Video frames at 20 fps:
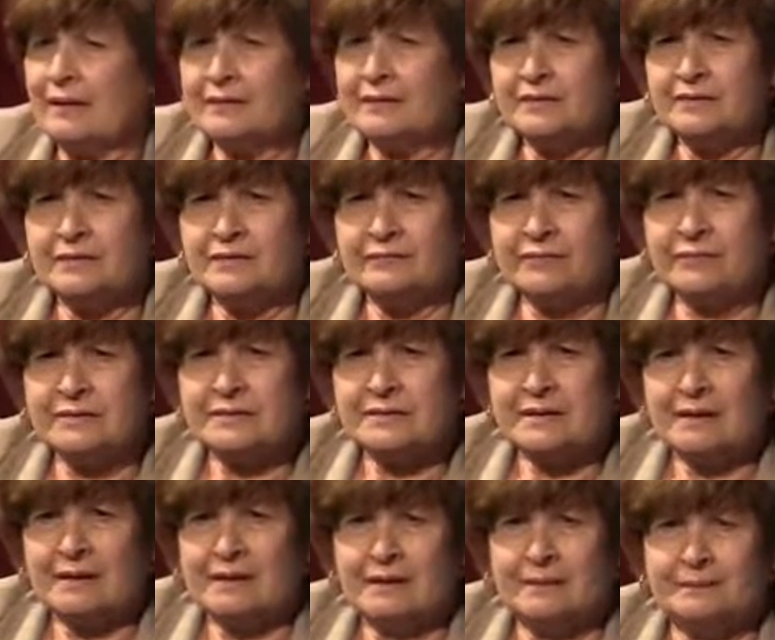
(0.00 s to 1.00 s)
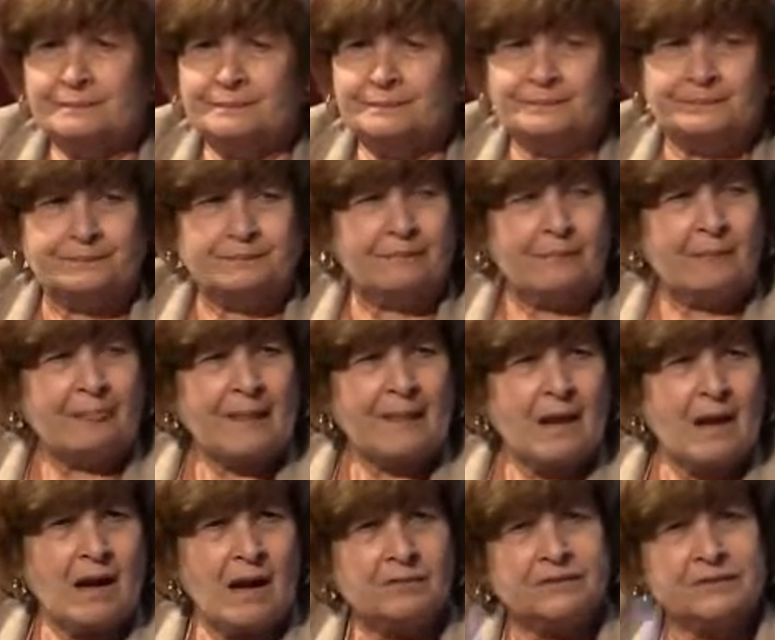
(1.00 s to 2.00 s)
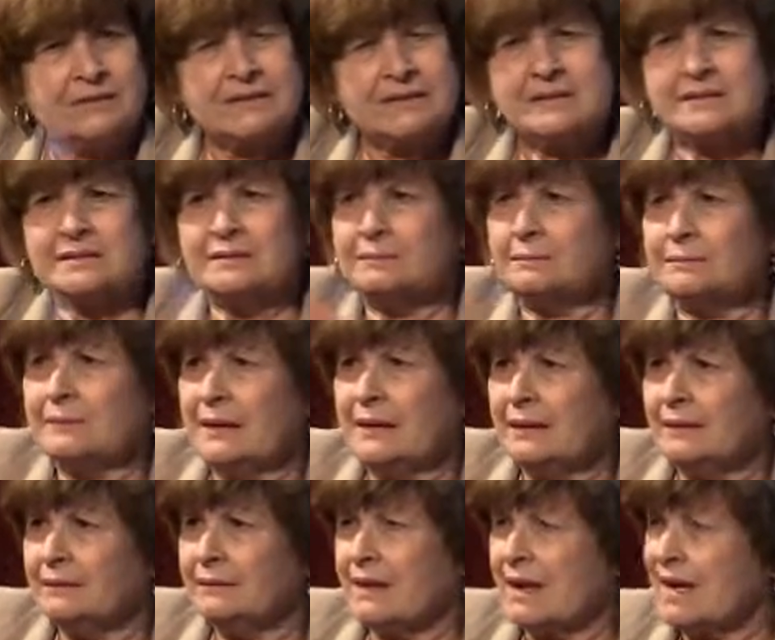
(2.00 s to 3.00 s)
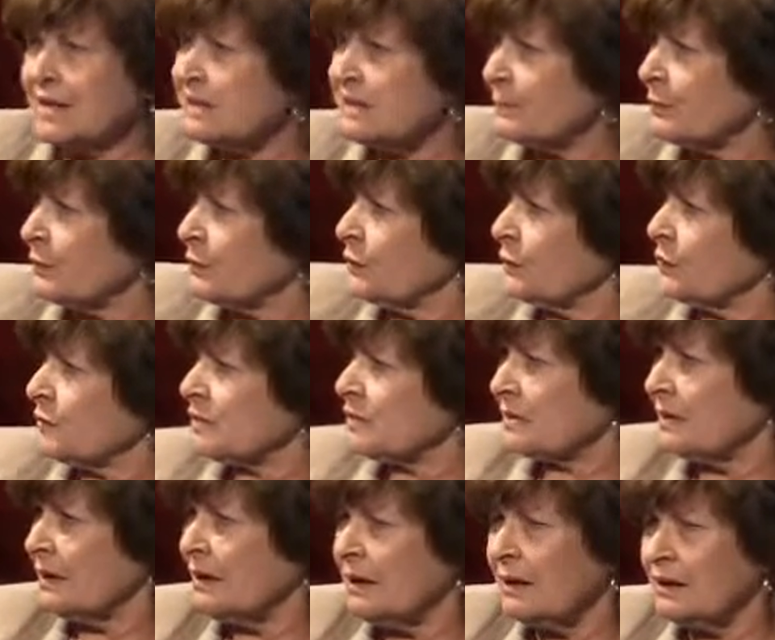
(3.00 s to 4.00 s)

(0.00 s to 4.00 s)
the different autism and Asperger's